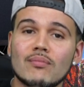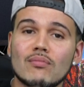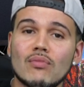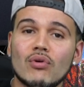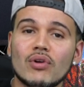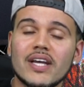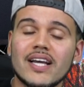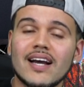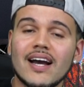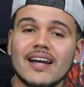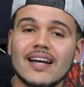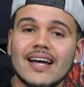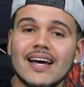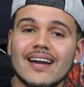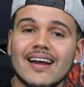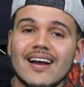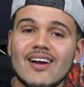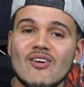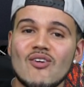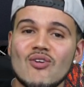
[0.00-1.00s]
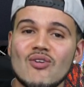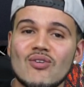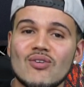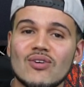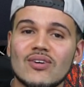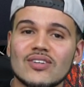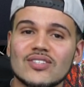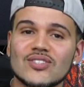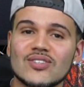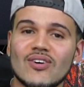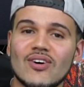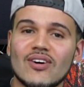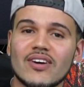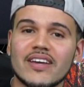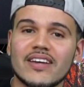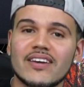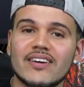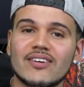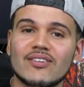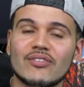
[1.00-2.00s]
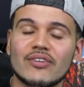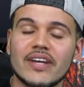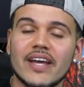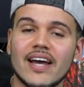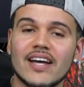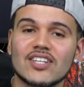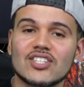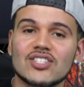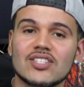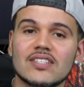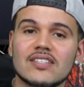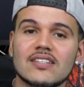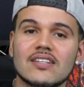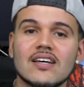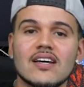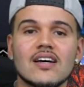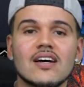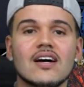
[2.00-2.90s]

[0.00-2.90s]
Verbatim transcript: Monica Naranjo song here, reaction.